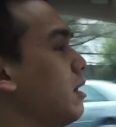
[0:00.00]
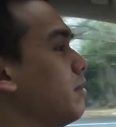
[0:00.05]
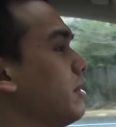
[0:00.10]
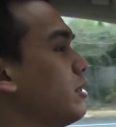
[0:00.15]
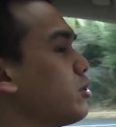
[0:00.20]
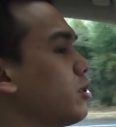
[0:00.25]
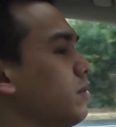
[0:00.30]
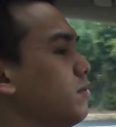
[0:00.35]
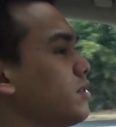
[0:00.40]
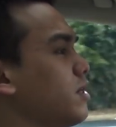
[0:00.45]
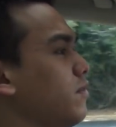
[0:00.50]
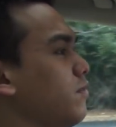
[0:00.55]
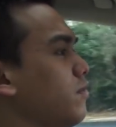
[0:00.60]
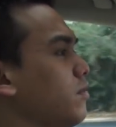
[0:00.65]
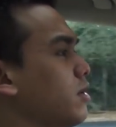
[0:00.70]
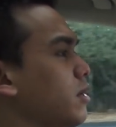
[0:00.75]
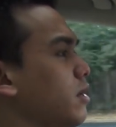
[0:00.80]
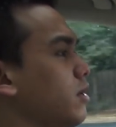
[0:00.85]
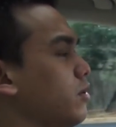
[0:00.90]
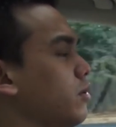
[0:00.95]
In terms of
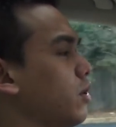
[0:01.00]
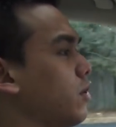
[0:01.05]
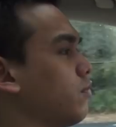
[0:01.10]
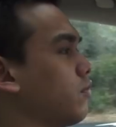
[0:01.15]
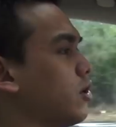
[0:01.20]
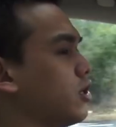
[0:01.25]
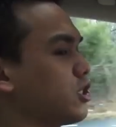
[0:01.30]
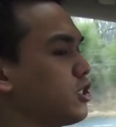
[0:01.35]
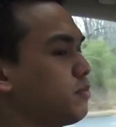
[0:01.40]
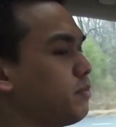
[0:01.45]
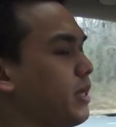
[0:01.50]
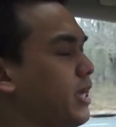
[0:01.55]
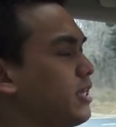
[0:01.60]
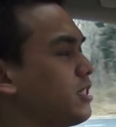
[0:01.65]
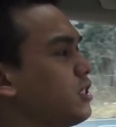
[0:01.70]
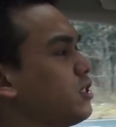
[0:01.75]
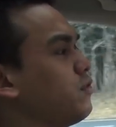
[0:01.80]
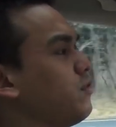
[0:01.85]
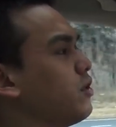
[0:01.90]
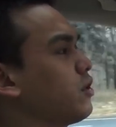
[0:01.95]
the overall
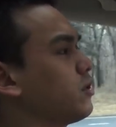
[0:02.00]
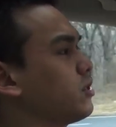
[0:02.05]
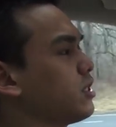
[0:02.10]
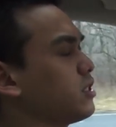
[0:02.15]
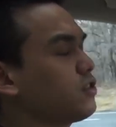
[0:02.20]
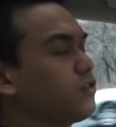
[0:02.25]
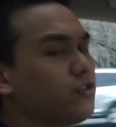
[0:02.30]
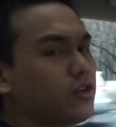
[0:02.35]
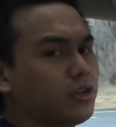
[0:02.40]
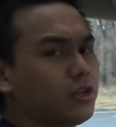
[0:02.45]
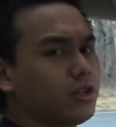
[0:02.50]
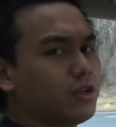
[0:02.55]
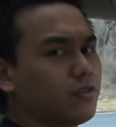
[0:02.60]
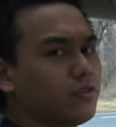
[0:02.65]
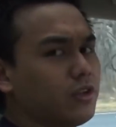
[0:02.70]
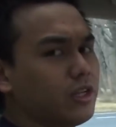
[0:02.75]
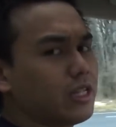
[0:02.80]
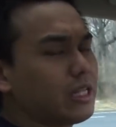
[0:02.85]
space, this vehicle does feel a